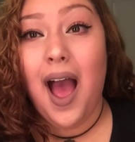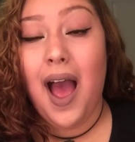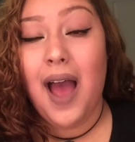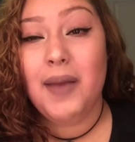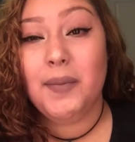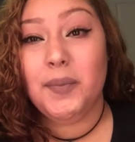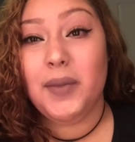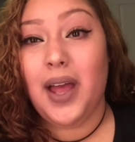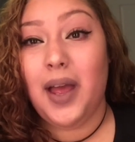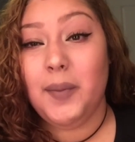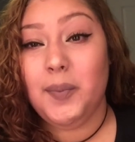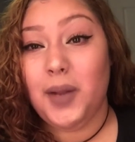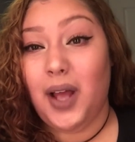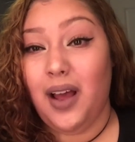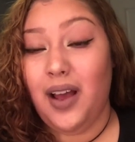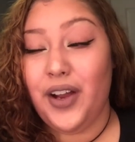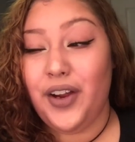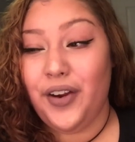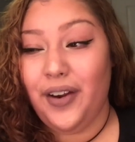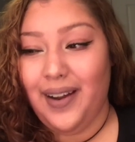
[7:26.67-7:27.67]
I'm
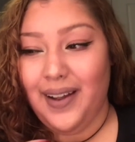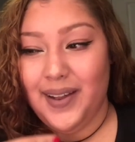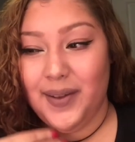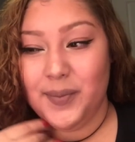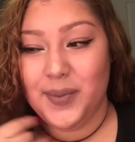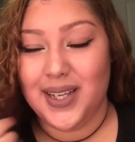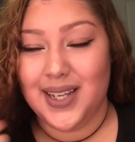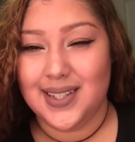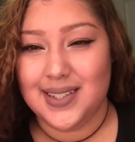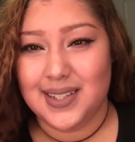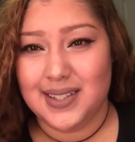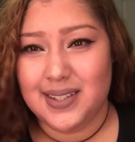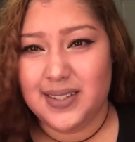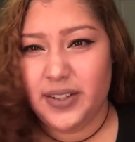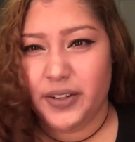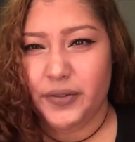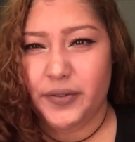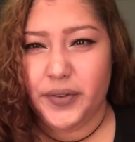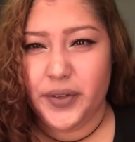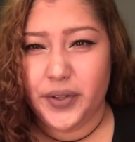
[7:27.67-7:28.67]
not crying because I
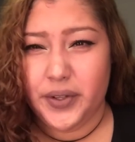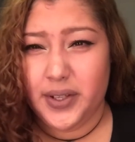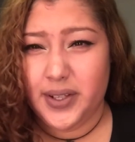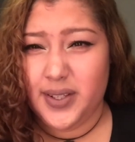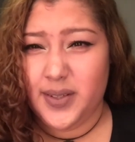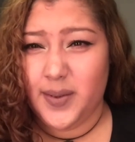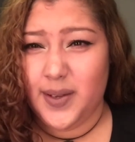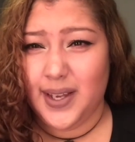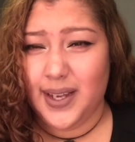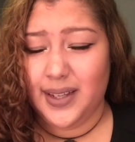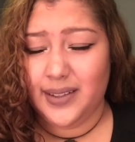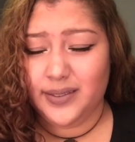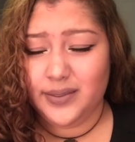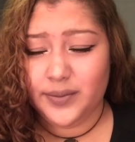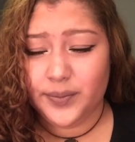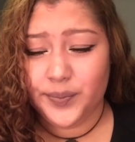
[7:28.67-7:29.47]
still feel this way.